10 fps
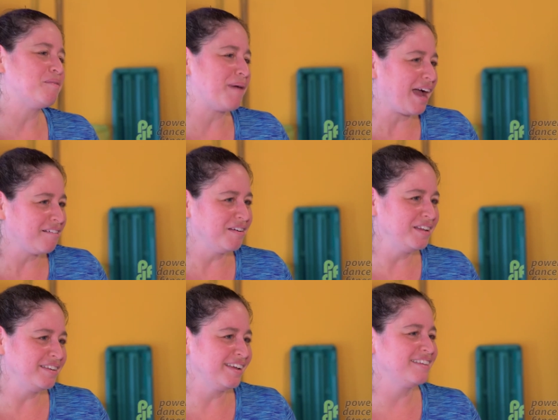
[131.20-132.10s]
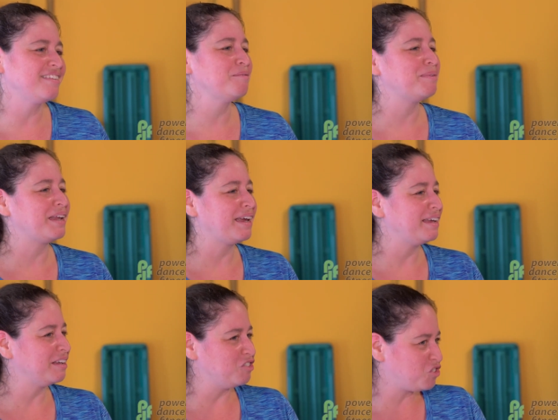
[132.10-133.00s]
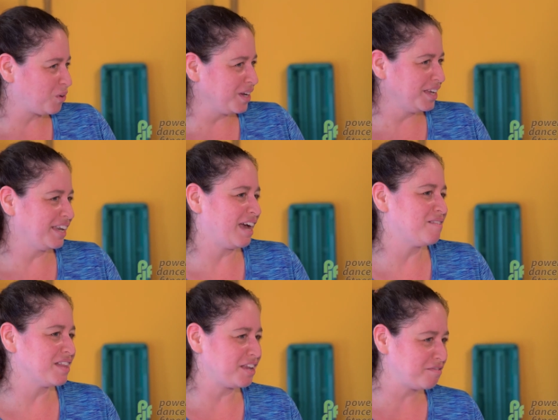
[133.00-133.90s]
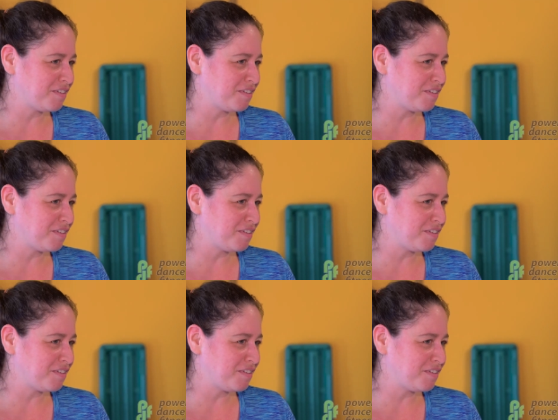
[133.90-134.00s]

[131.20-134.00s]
have a background in dancing, but I enjoy it and have a lot of